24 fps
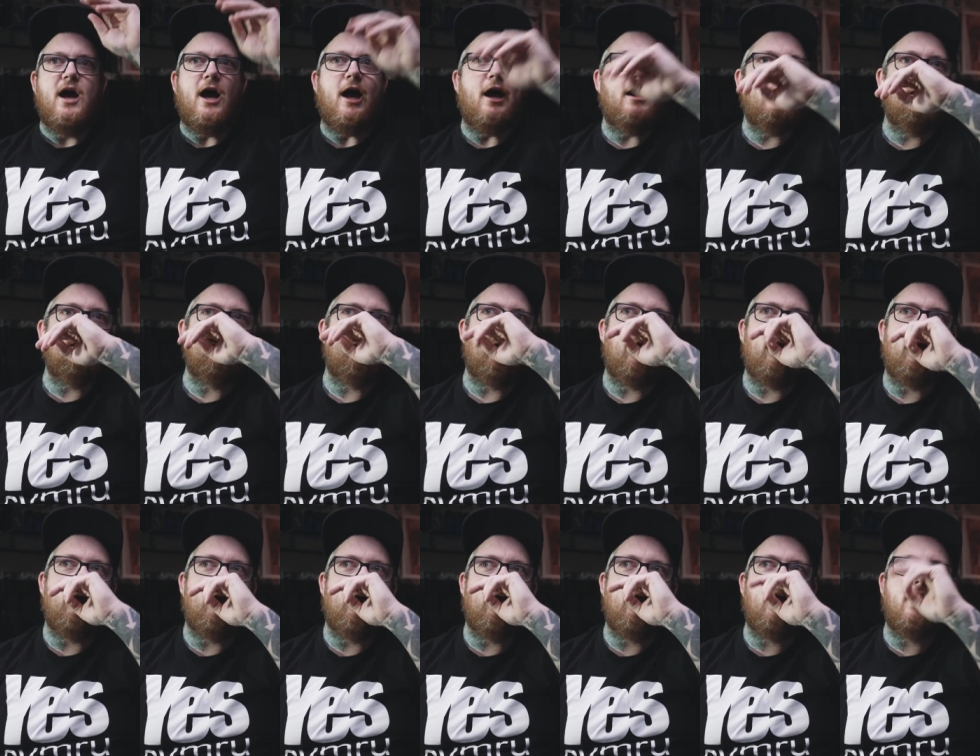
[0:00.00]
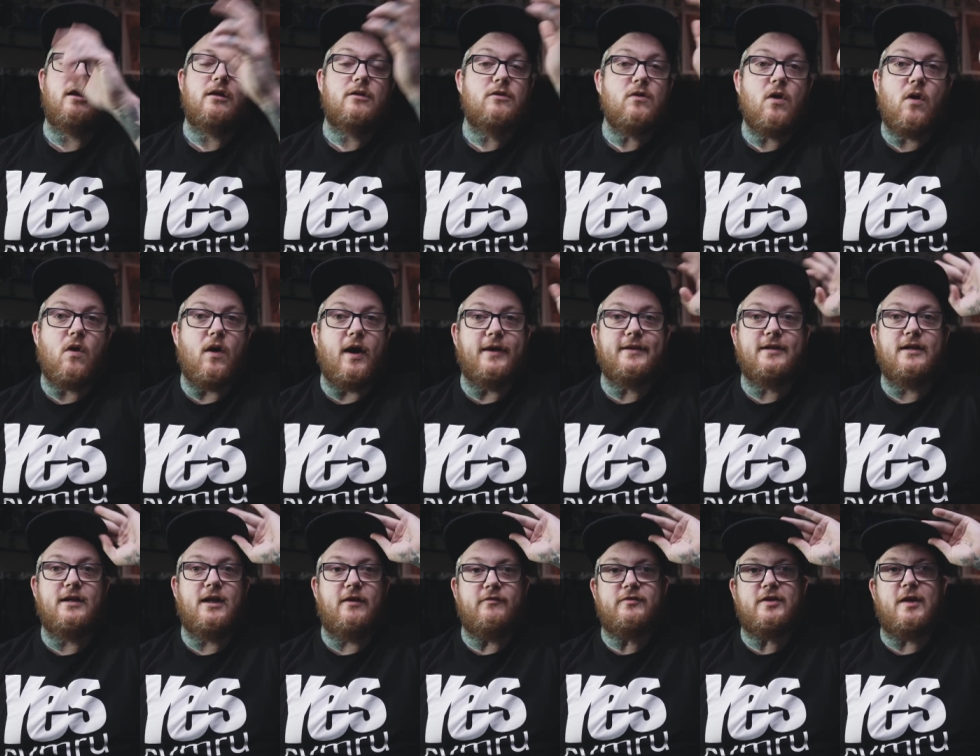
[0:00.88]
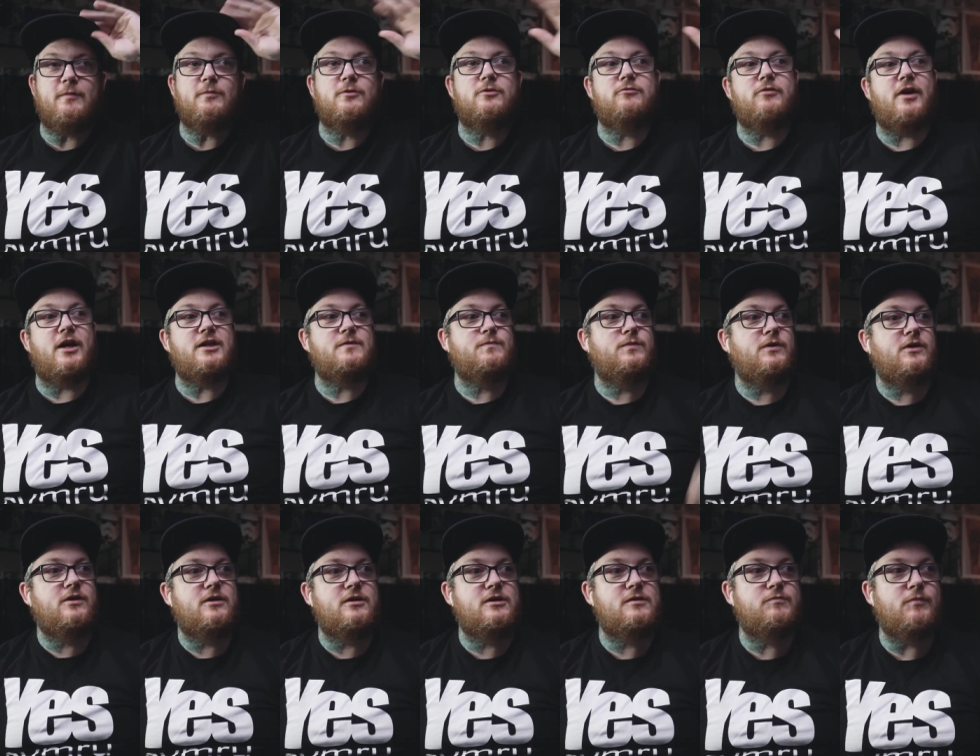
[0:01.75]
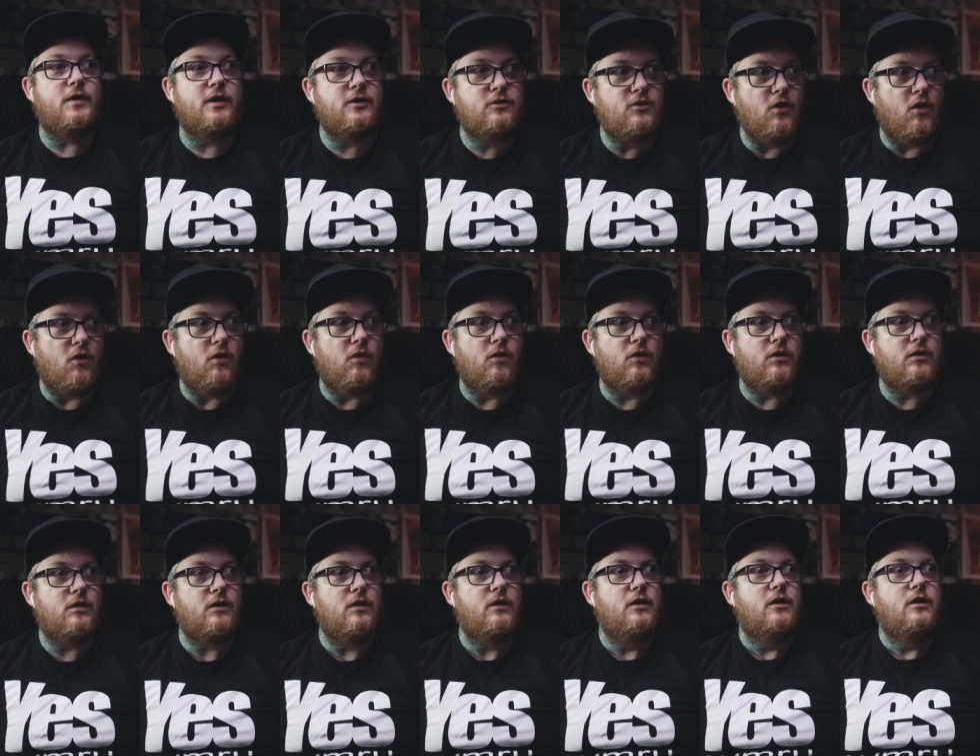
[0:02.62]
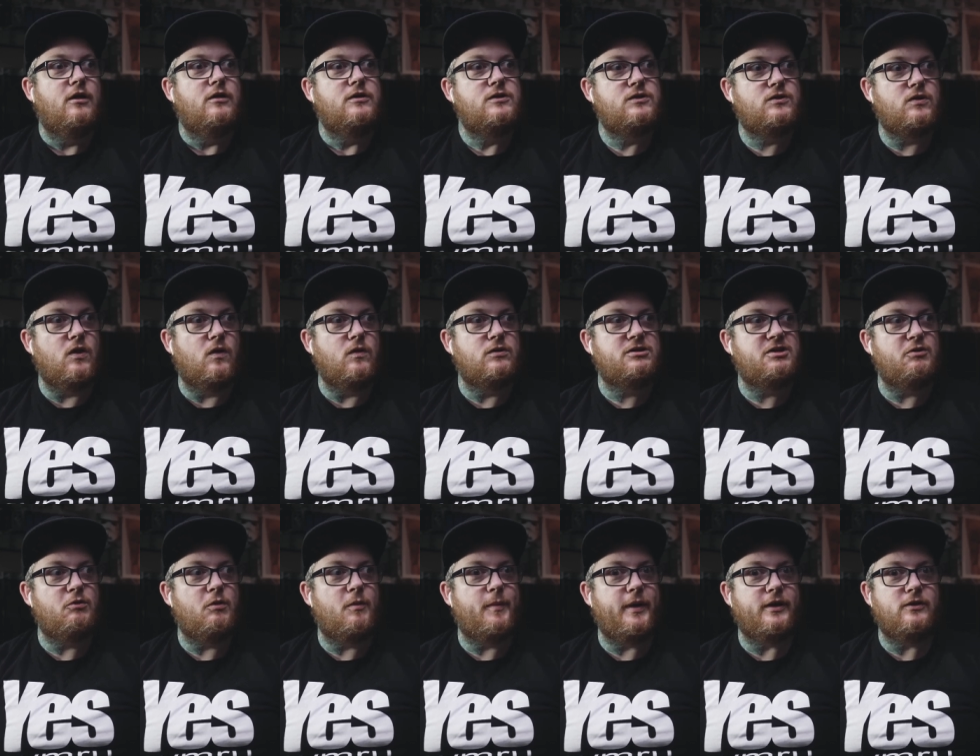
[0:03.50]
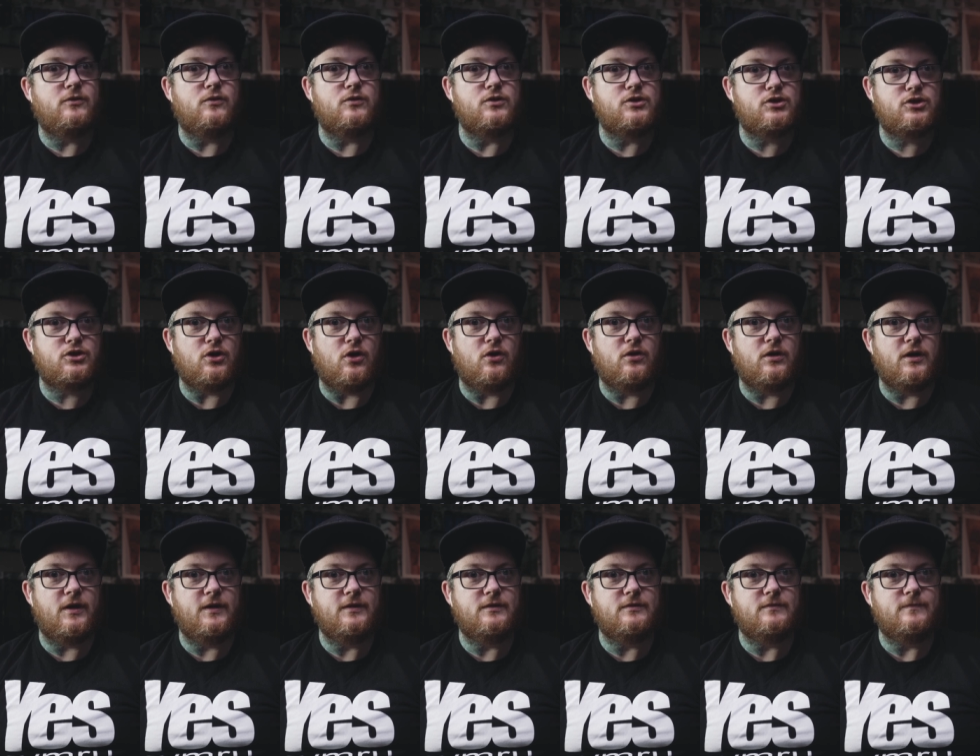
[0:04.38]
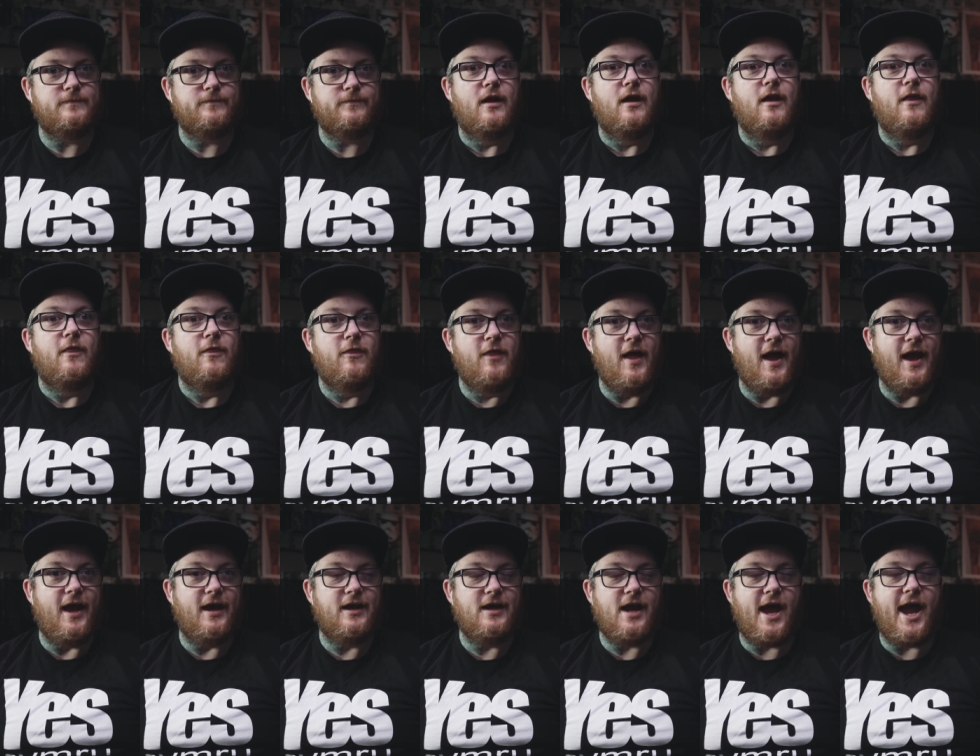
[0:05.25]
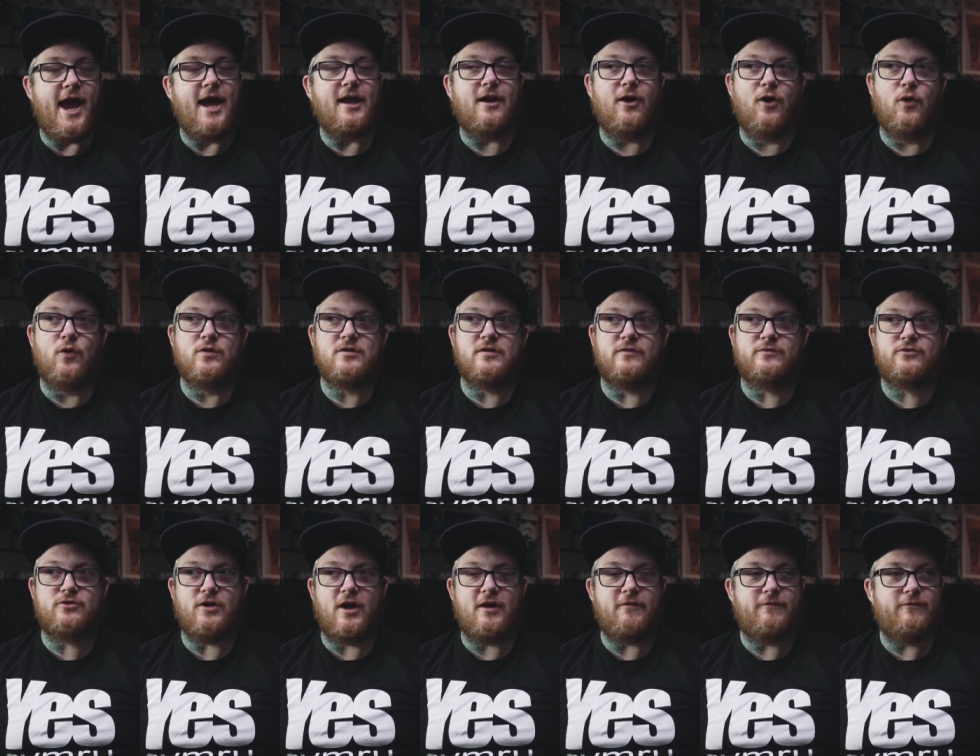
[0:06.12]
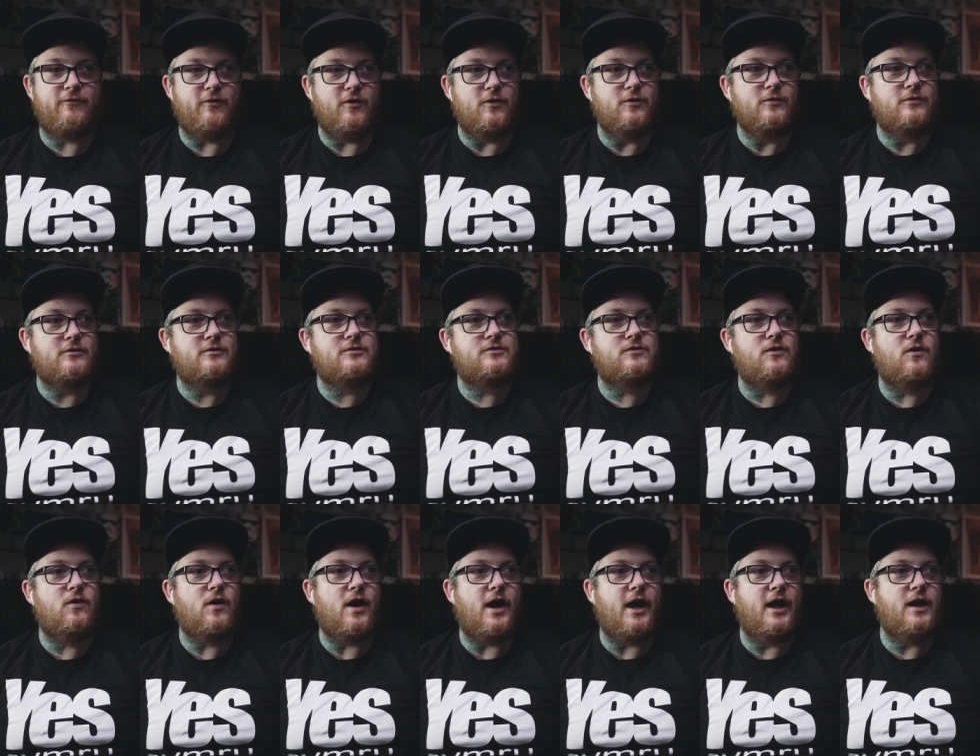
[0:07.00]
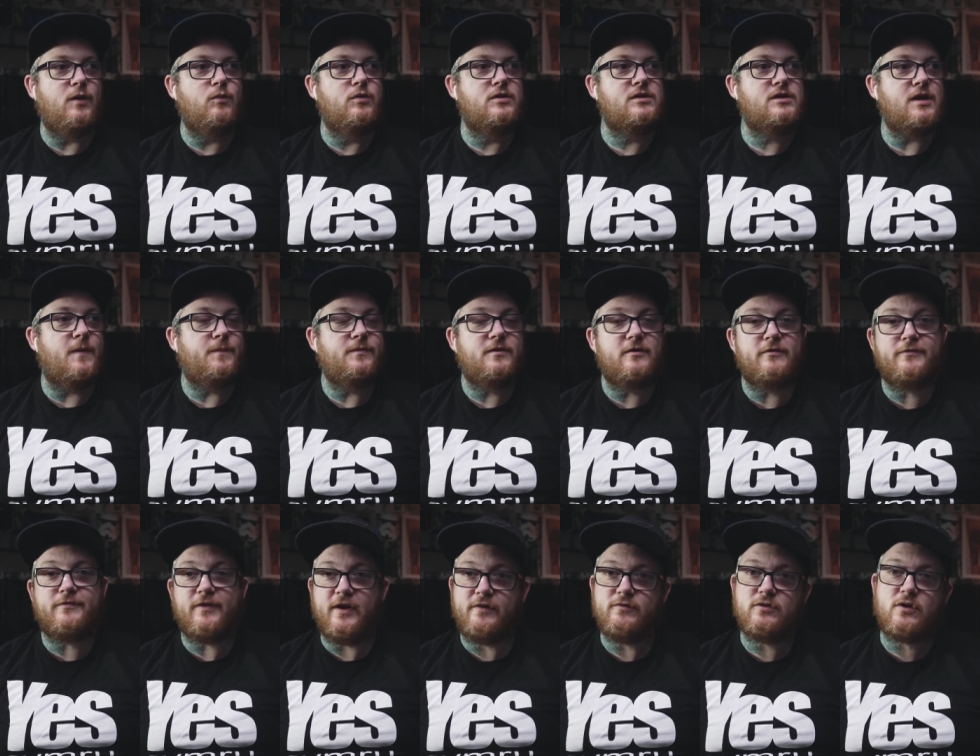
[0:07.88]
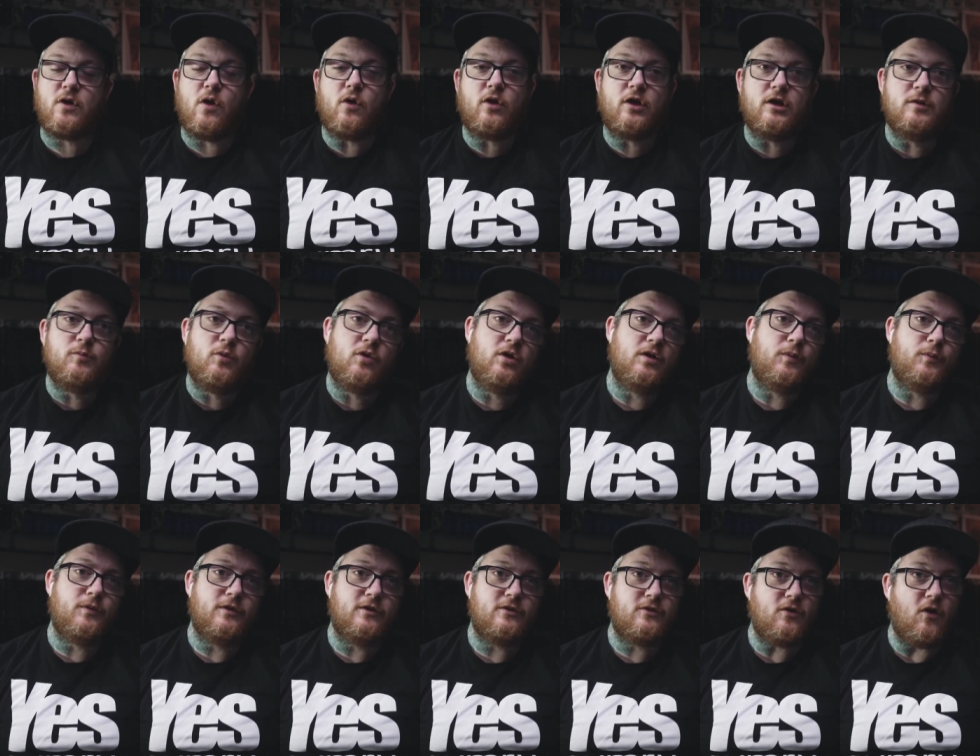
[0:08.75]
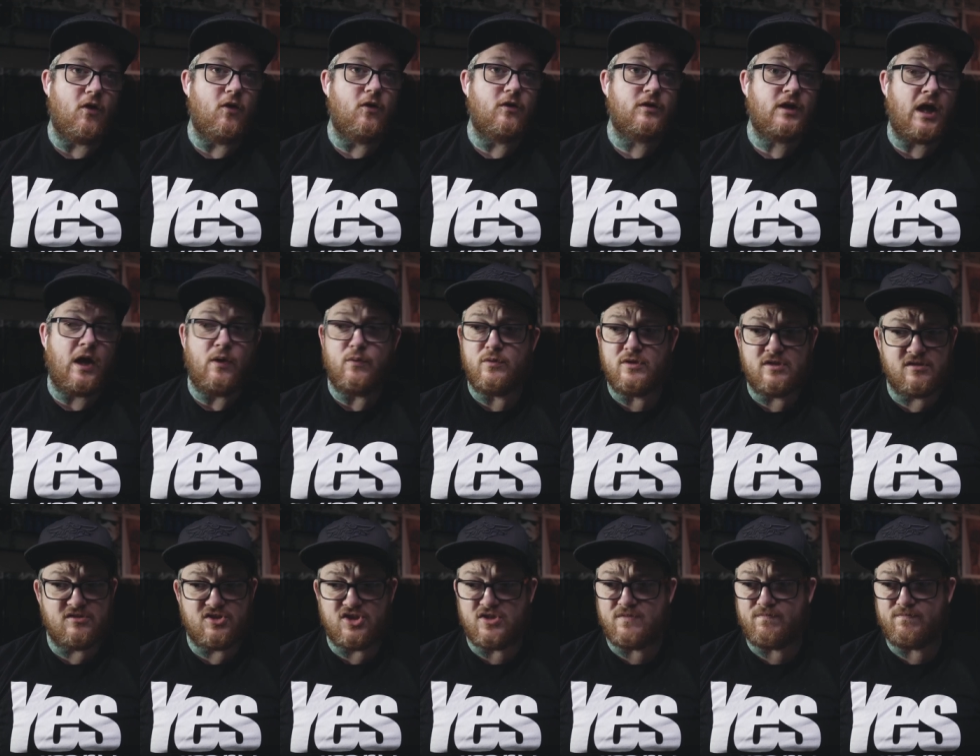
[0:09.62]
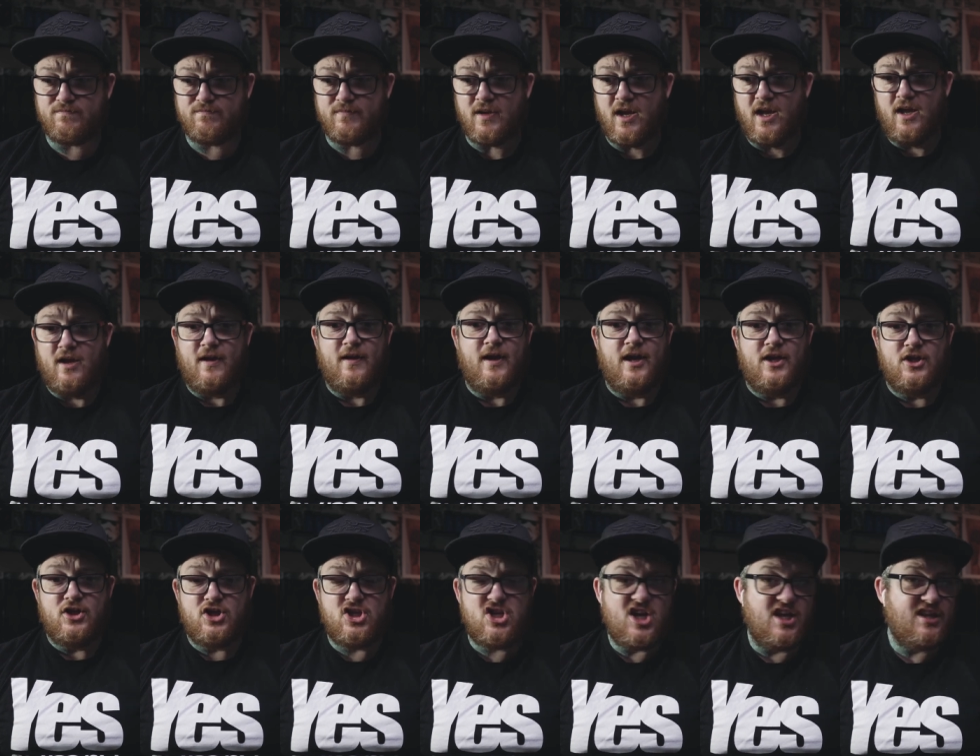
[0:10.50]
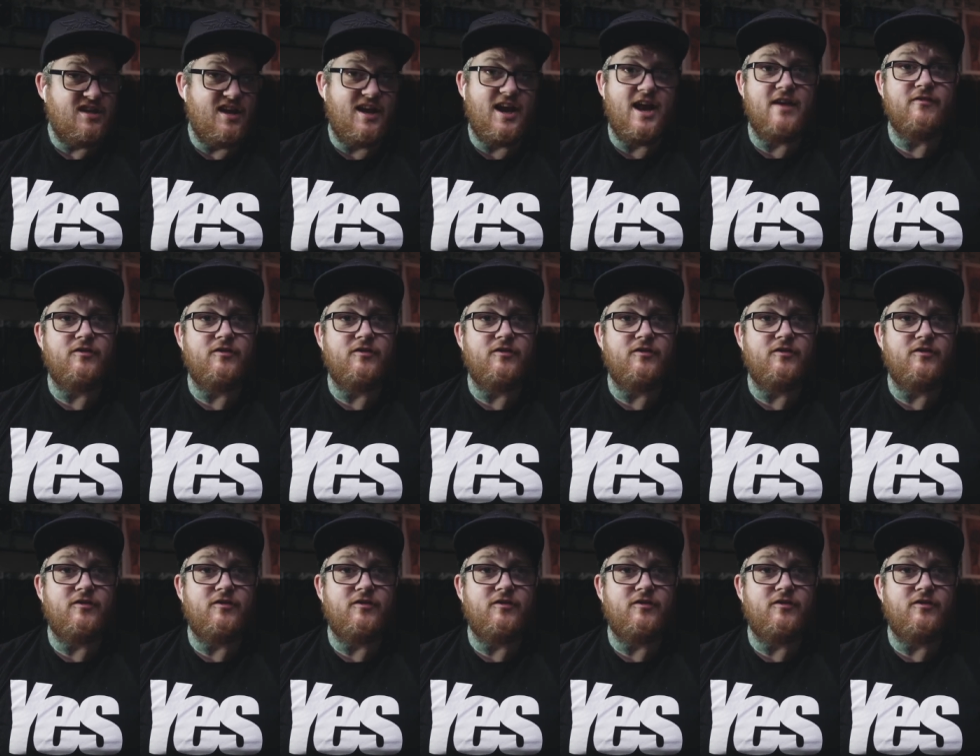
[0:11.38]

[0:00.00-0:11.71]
and no, I didn't have time to rest because my dog stole some of my daughter's chocolate. Then ate loads of dried fruit, so I was up to 5 o'clock in the morning with the dog that was just shitting